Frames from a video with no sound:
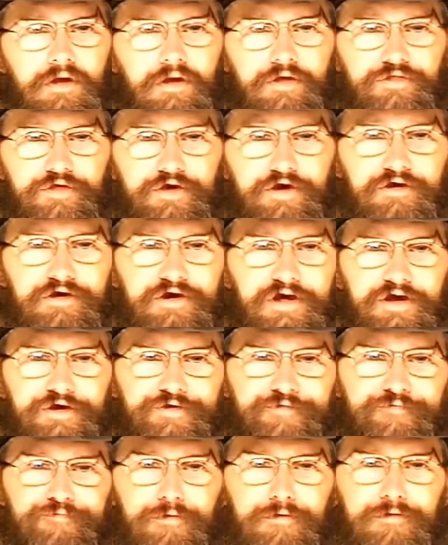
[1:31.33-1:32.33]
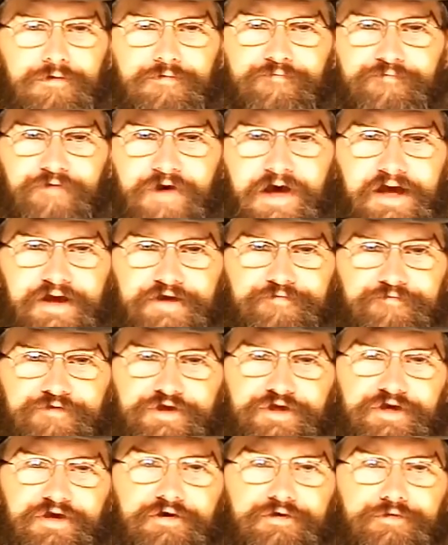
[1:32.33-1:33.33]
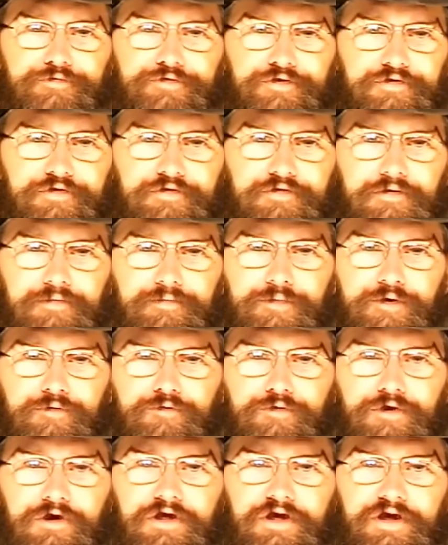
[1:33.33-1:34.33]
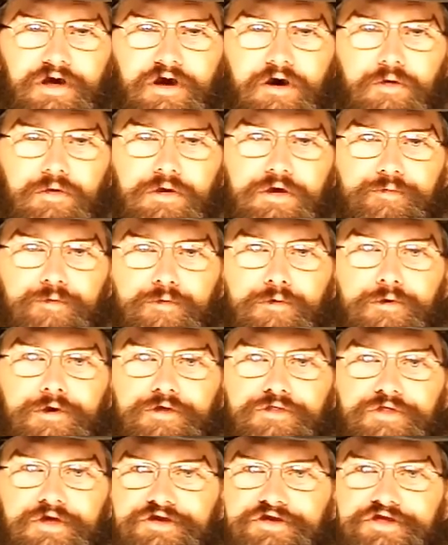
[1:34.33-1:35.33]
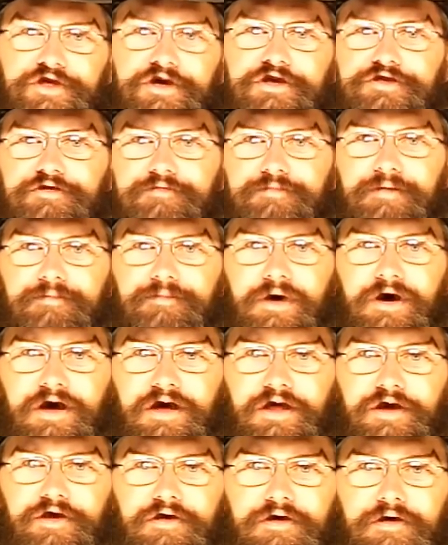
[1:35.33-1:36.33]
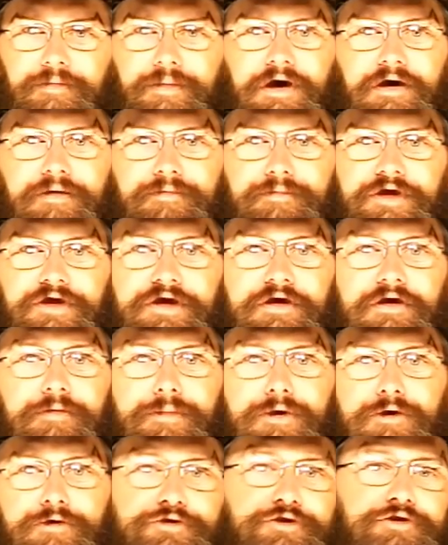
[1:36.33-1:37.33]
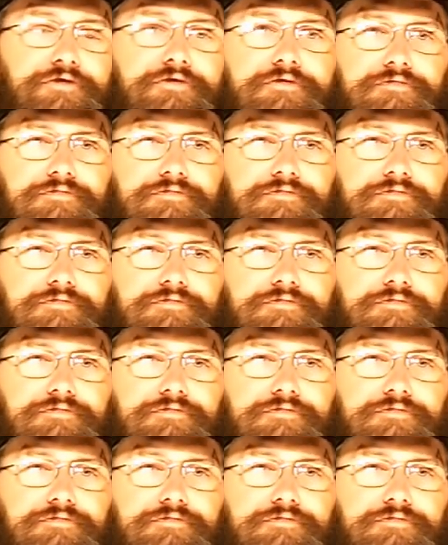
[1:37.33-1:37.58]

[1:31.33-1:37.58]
The internet is full of facts videos but really only one that sticks in my mind about being emotional.